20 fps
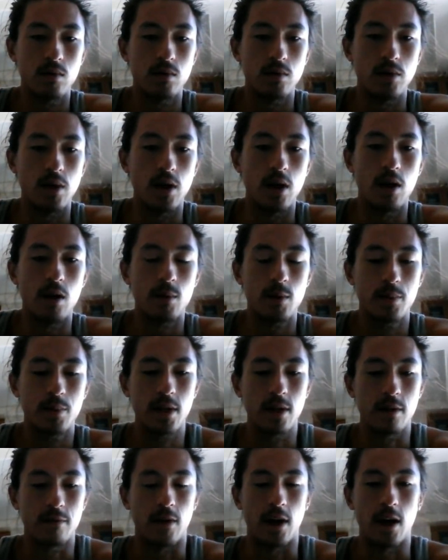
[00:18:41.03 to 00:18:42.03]
No, I'm going to play
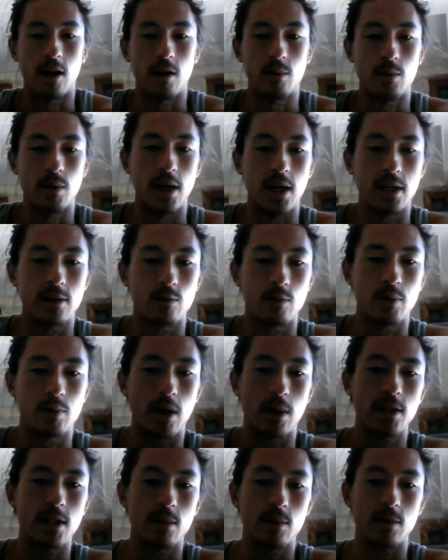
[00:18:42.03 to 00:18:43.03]
the Firebrand. We're
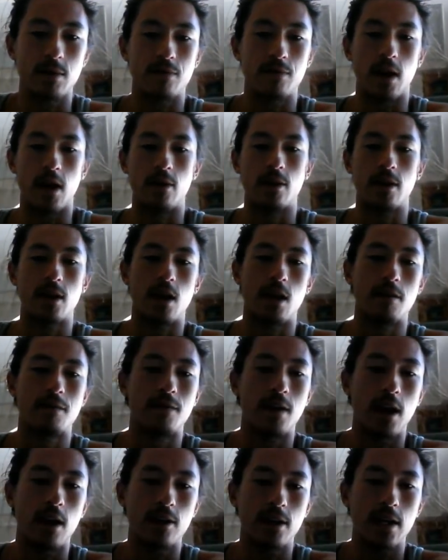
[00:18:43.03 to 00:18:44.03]
probably going to be firing off
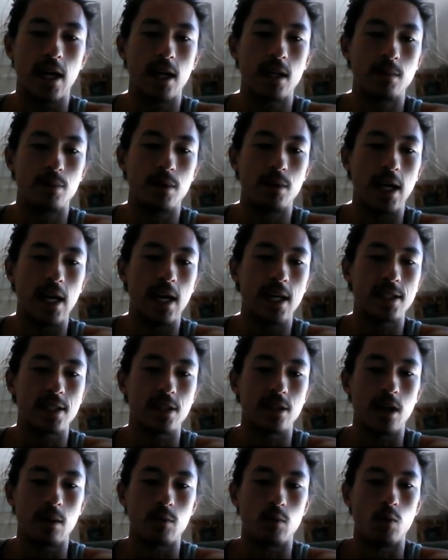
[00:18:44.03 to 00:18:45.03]
Fire Cannon Blast,
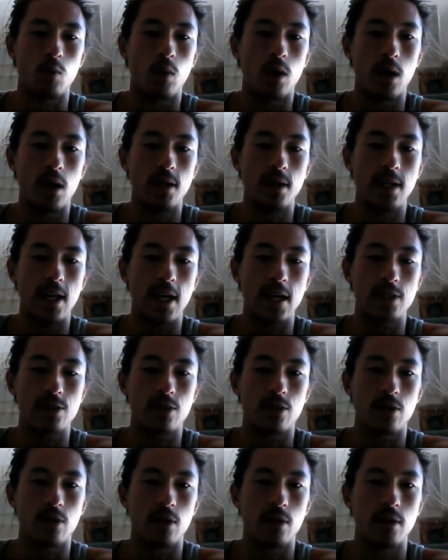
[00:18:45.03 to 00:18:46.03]
number 1 next
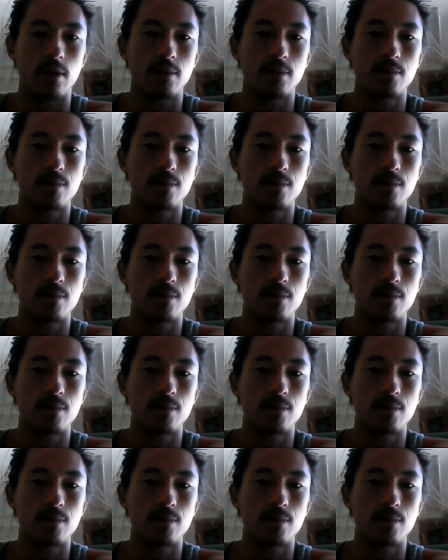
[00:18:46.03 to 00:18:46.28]
turn.